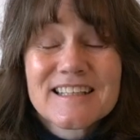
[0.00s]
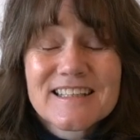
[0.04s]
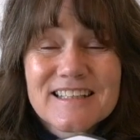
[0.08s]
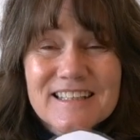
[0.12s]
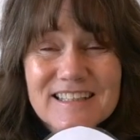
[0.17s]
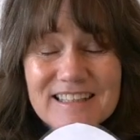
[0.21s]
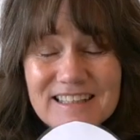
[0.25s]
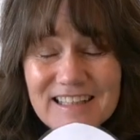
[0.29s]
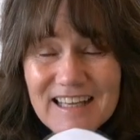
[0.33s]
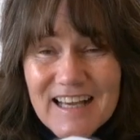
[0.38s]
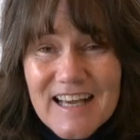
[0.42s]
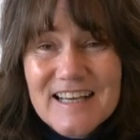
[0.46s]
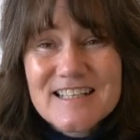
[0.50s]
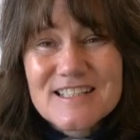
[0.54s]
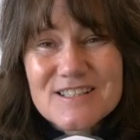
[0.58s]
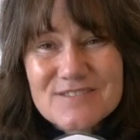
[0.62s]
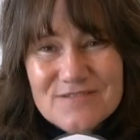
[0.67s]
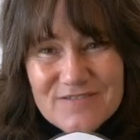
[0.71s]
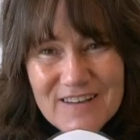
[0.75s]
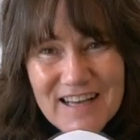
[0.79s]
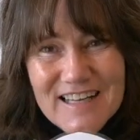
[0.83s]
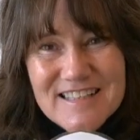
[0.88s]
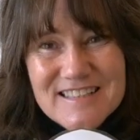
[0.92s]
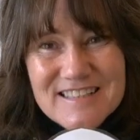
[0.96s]
Yes,
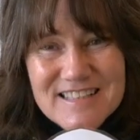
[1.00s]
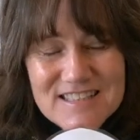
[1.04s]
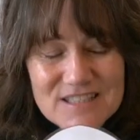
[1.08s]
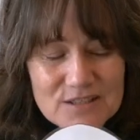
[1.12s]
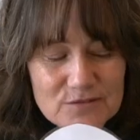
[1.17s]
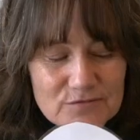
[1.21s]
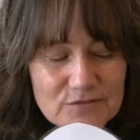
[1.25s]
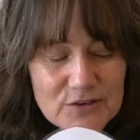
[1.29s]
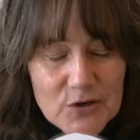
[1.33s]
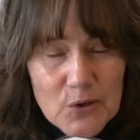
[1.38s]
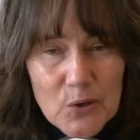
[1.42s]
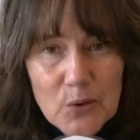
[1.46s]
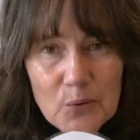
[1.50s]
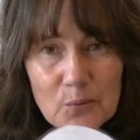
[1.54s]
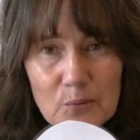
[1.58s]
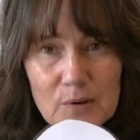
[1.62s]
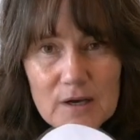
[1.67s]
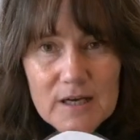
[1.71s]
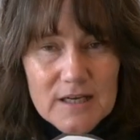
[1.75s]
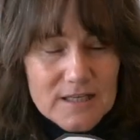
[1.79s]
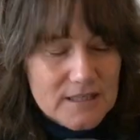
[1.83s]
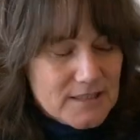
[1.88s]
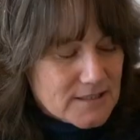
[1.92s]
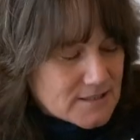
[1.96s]
fat is a real
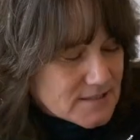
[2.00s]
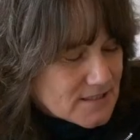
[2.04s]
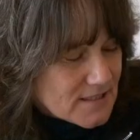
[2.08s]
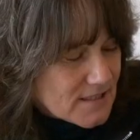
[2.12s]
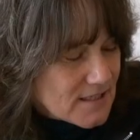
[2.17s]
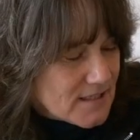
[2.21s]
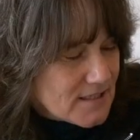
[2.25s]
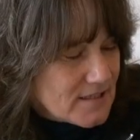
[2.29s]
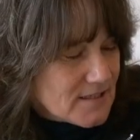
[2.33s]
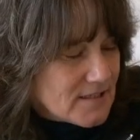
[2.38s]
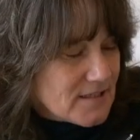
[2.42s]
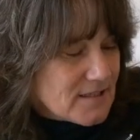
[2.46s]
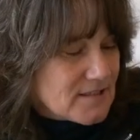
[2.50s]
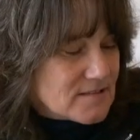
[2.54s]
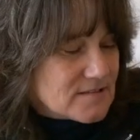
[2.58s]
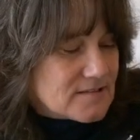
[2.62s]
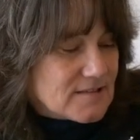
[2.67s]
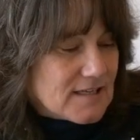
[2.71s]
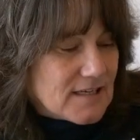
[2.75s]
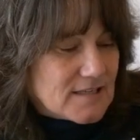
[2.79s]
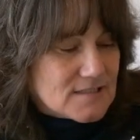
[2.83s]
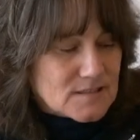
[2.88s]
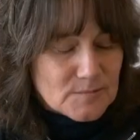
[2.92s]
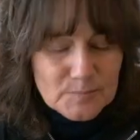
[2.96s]
word.
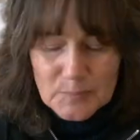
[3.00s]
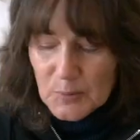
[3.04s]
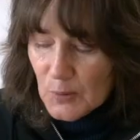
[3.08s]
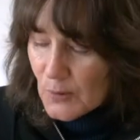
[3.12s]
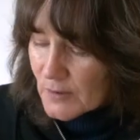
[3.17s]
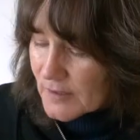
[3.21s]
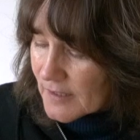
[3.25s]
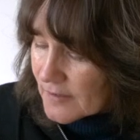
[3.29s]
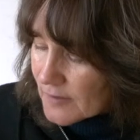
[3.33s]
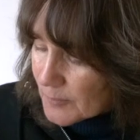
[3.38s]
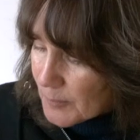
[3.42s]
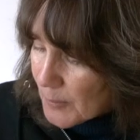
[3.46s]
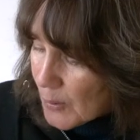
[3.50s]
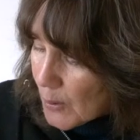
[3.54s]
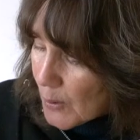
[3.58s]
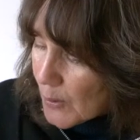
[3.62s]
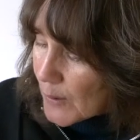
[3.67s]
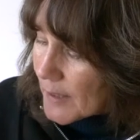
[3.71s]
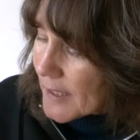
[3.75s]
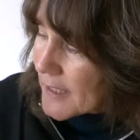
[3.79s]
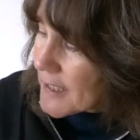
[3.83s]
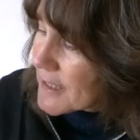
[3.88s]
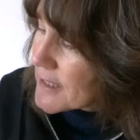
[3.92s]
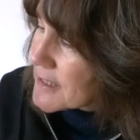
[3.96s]
That's another
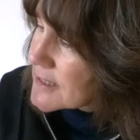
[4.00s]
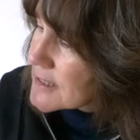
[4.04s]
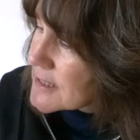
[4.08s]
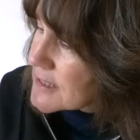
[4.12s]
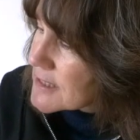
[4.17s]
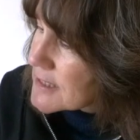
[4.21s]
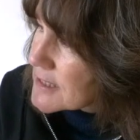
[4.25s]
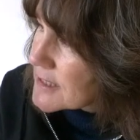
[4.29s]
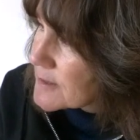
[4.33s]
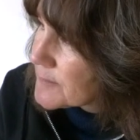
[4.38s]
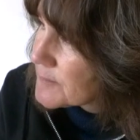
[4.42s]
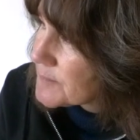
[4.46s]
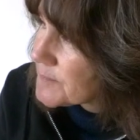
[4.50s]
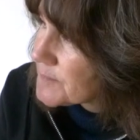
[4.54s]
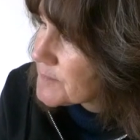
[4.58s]
point.